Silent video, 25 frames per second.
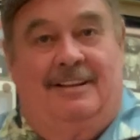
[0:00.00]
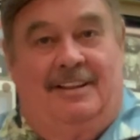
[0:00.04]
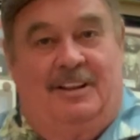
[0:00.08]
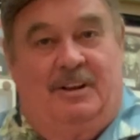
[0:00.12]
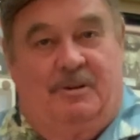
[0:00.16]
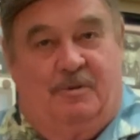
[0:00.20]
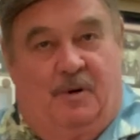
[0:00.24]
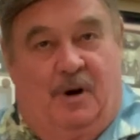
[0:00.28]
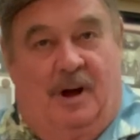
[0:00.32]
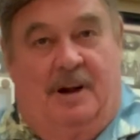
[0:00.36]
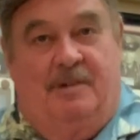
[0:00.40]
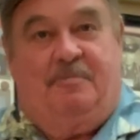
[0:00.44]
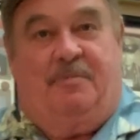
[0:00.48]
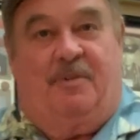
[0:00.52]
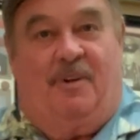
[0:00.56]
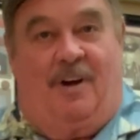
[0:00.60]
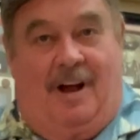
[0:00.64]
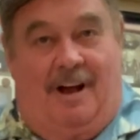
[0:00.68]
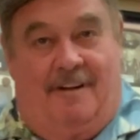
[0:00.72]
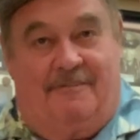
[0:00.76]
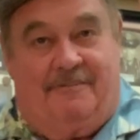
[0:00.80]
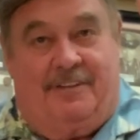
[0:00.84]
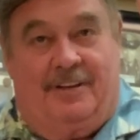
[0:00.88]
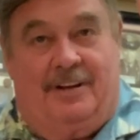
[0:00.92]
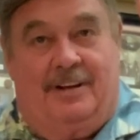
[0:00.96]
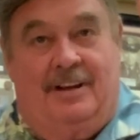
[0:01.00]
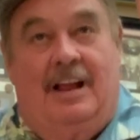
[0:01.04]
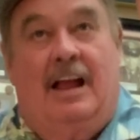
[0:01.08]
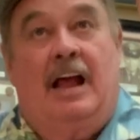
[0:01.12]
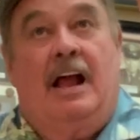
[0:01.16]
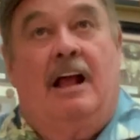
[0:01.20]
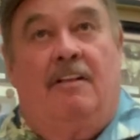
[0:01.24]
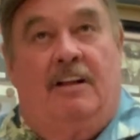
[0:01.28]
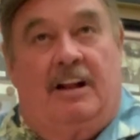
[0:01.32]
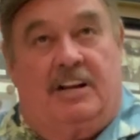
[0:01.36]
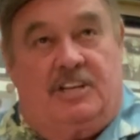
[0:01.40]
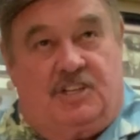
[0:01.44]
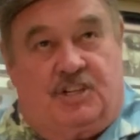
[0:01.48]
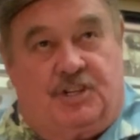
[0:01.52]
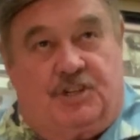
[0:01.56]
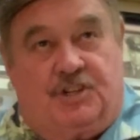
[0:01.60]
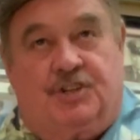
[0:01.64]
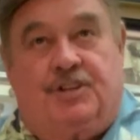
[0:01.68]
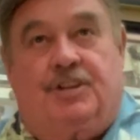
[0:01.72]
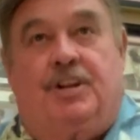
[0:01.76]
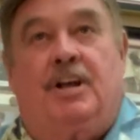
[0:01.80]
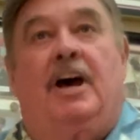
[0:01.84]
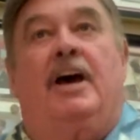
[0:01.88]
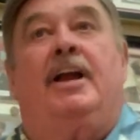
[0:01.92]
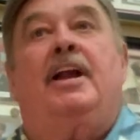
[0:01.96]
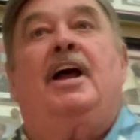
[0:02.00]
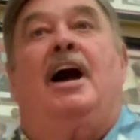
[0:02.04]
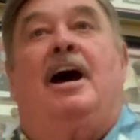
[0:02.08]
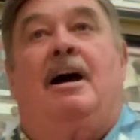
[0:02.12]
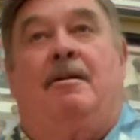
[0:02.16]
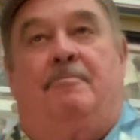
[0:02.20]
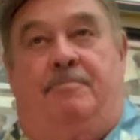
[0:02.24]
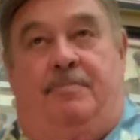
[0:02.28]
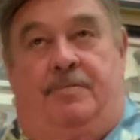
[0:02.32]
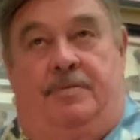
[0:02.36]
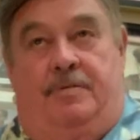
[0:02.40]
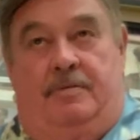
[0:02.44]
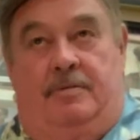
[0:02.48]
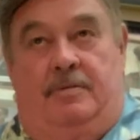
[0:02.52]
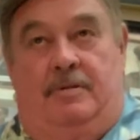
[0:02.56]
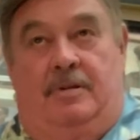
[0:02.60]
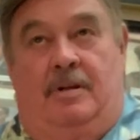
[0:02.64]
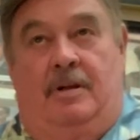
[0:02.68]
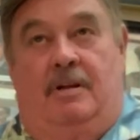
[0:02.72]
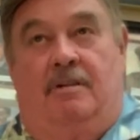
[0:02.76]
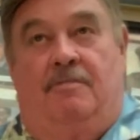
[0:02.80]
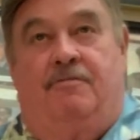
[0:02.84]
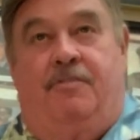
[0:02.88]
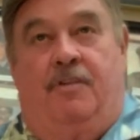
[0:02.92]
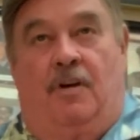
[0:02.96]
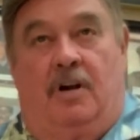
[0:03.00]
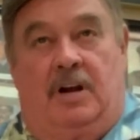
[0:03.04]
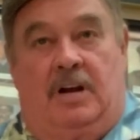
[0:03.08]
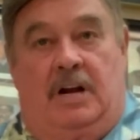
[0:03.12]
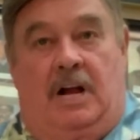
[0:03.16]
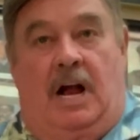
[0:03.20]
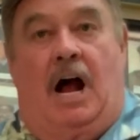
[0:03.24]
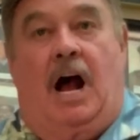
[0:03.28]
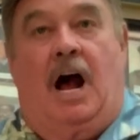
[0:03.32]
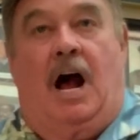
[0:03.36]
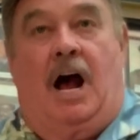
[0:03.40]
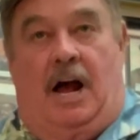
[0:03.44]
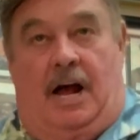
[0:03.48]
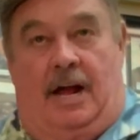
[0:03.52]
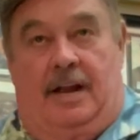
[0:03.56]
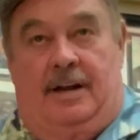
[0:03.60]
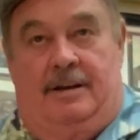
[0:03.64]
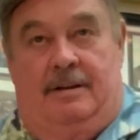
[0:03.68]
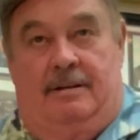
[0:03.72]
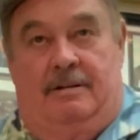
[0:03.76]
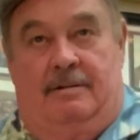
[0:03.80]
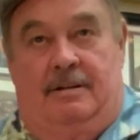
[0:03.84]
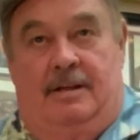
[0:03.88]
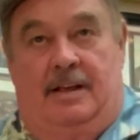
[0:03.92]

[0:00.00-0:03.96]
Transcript: the one prophet that stood up for God